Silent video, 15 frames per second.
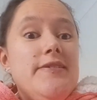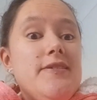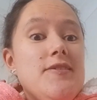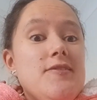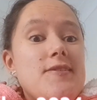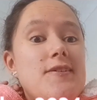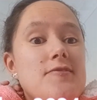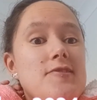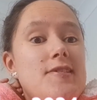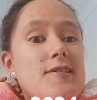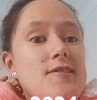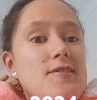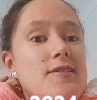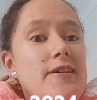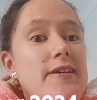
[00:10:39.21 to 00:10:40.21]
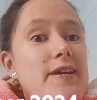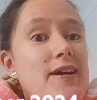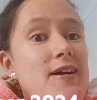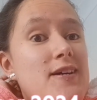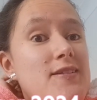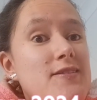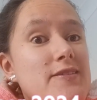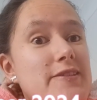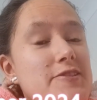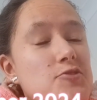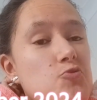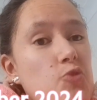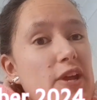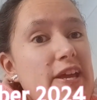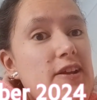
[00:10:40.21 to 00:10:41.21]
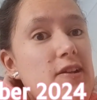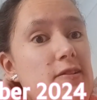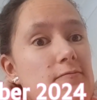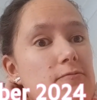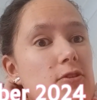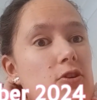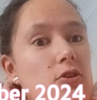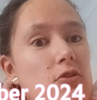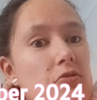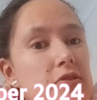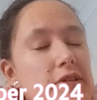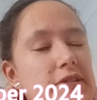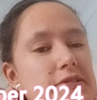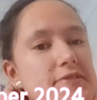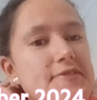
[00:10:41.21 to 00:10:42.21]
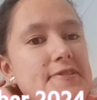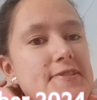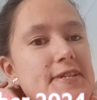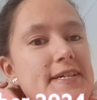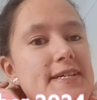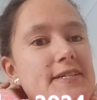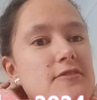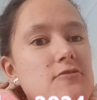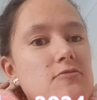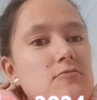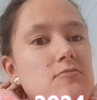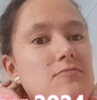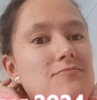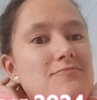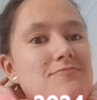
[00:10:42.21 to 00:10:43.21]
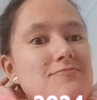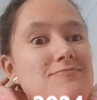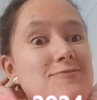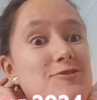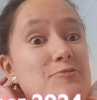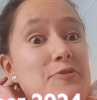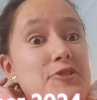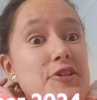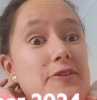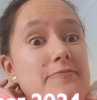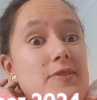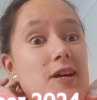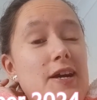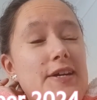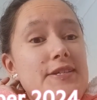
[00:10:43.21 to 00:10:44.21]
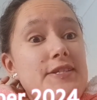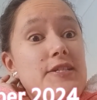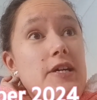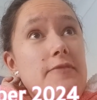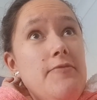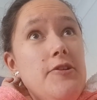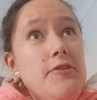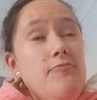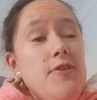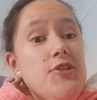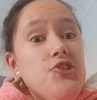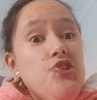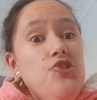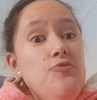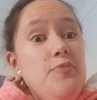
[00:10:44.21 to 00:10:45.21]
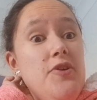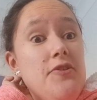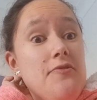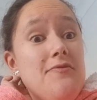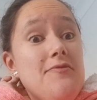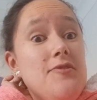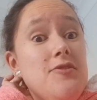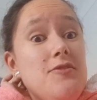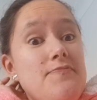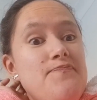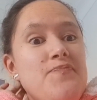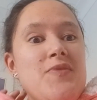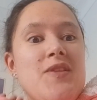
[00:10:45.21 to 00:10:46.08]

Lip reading: It is now Saturday, and this weekly vlog is now almost over, and I've only read 2 books